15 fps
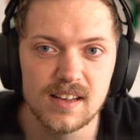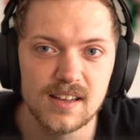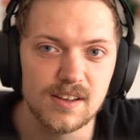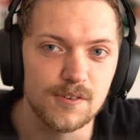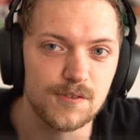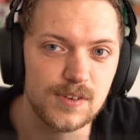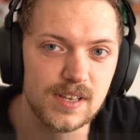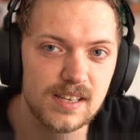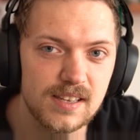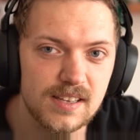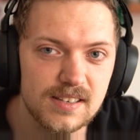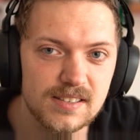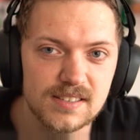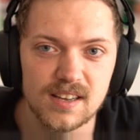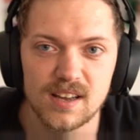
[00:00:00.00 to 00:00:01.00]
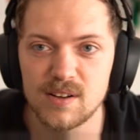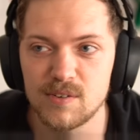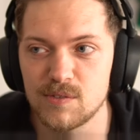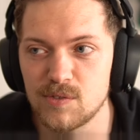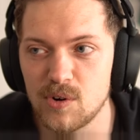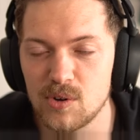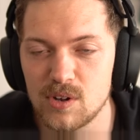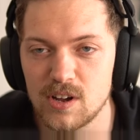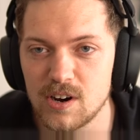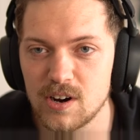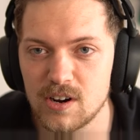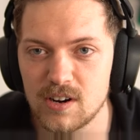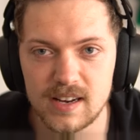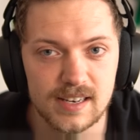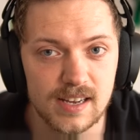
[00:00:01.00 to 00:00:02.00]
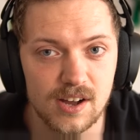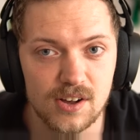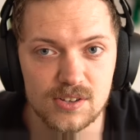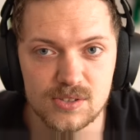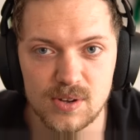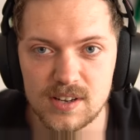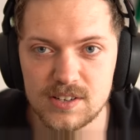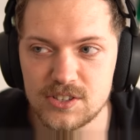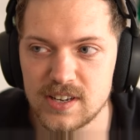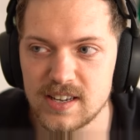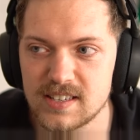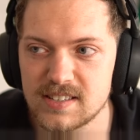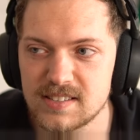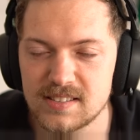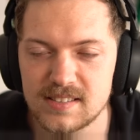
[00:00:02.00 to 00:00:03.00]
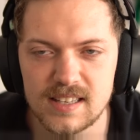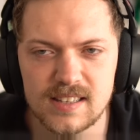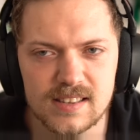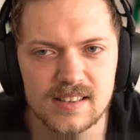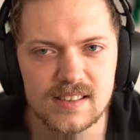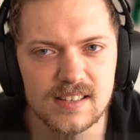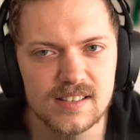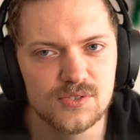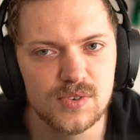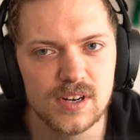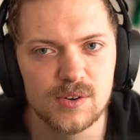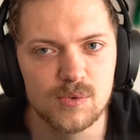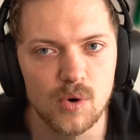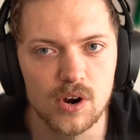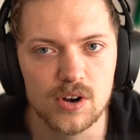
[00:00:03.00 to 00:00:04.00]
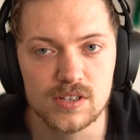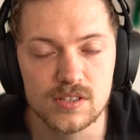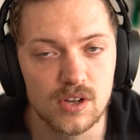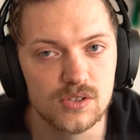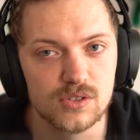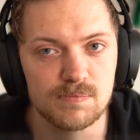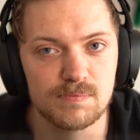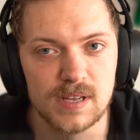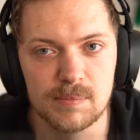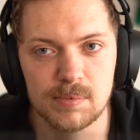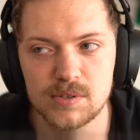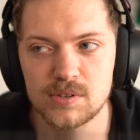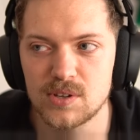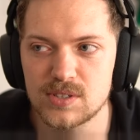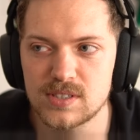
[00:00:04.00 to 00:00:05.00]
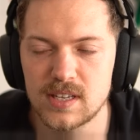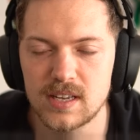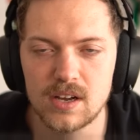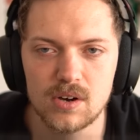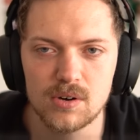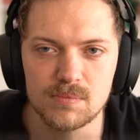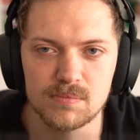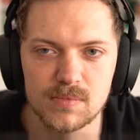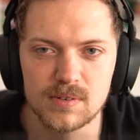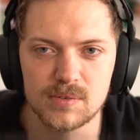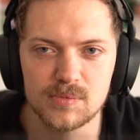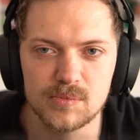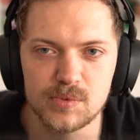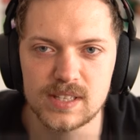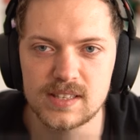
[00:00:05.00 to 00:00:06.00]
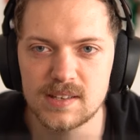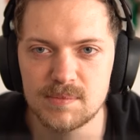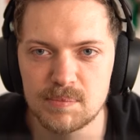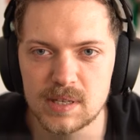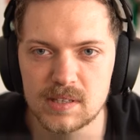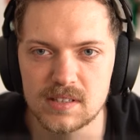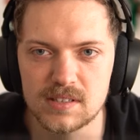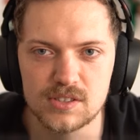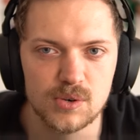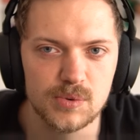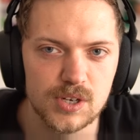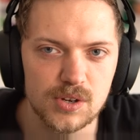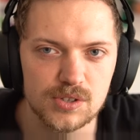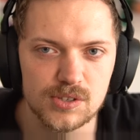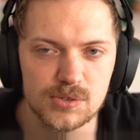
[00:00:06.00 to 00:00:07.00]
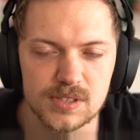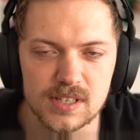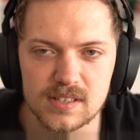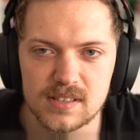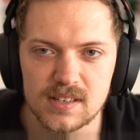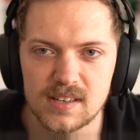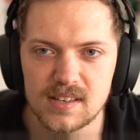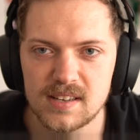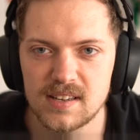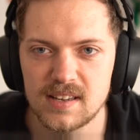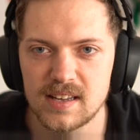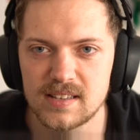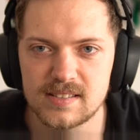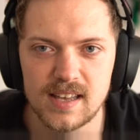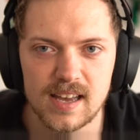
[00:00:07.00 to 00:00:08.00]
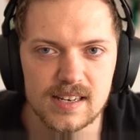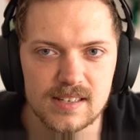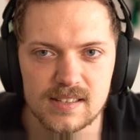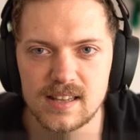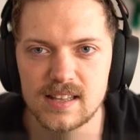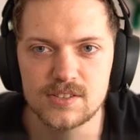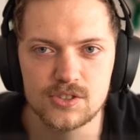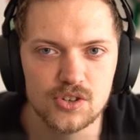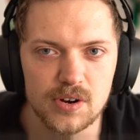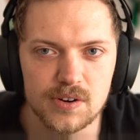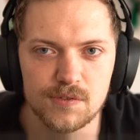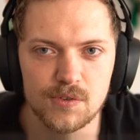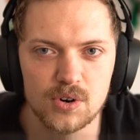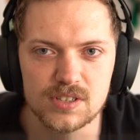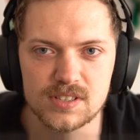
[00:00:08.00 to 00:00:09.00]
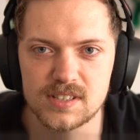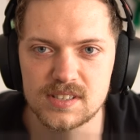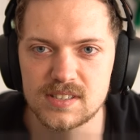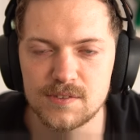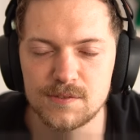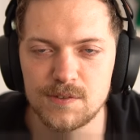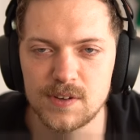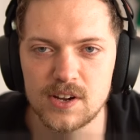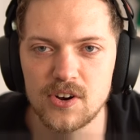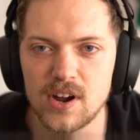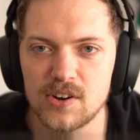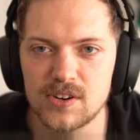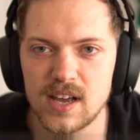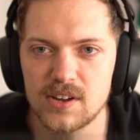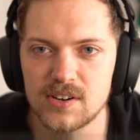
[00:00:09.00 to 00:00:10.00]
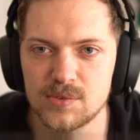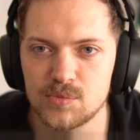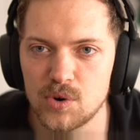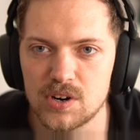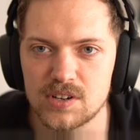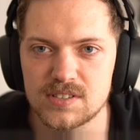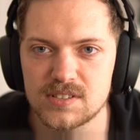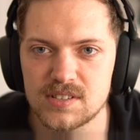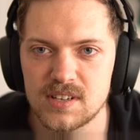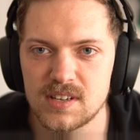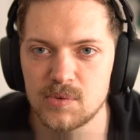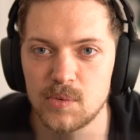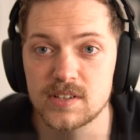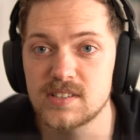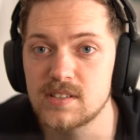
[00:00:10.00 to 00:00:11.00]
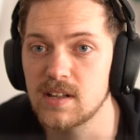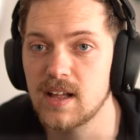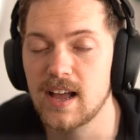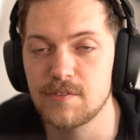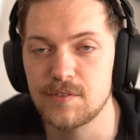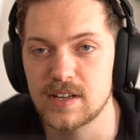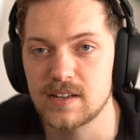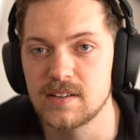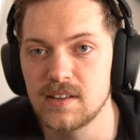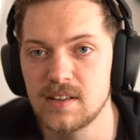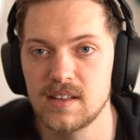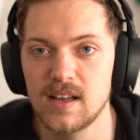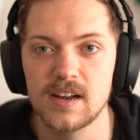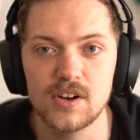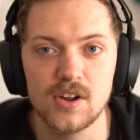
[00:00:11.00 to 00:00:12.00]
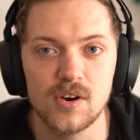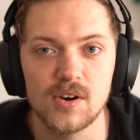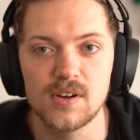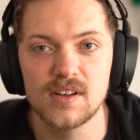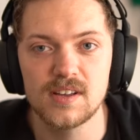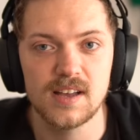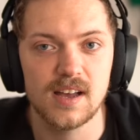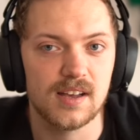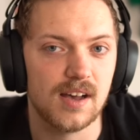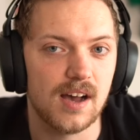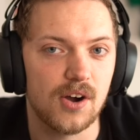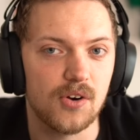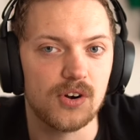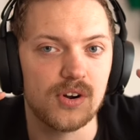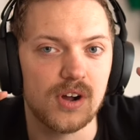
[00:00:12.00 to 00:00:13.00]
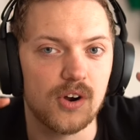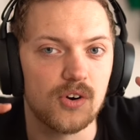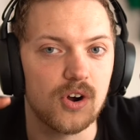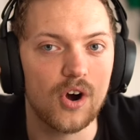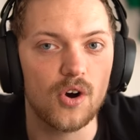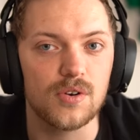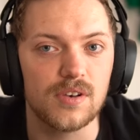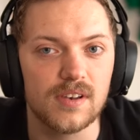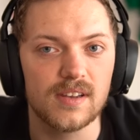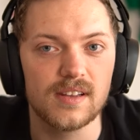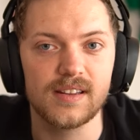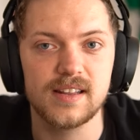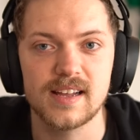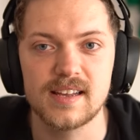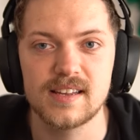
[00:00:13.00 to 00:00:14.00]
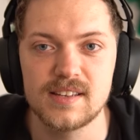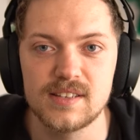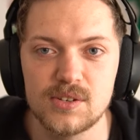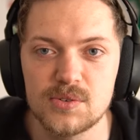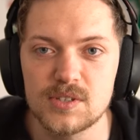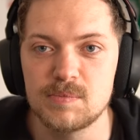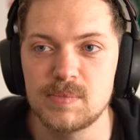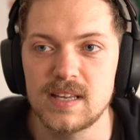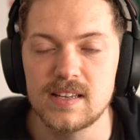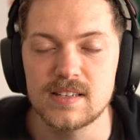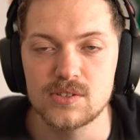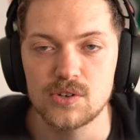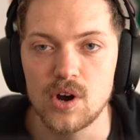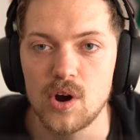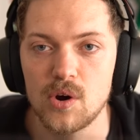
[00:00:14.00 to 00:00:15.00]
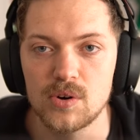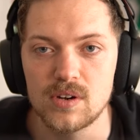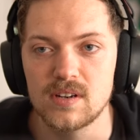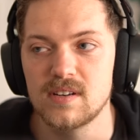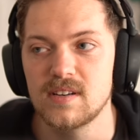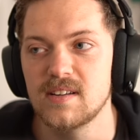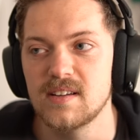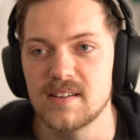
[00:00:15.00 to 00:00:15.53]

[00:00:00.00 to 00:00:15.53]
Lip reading: Vite, Volar, and also UnJS, that this really works. And also people don't say, oh, we didn't build it, so we don't use it. Instead, let's join forces and figure out how that works while still having, I don't know, our own like USPs or our own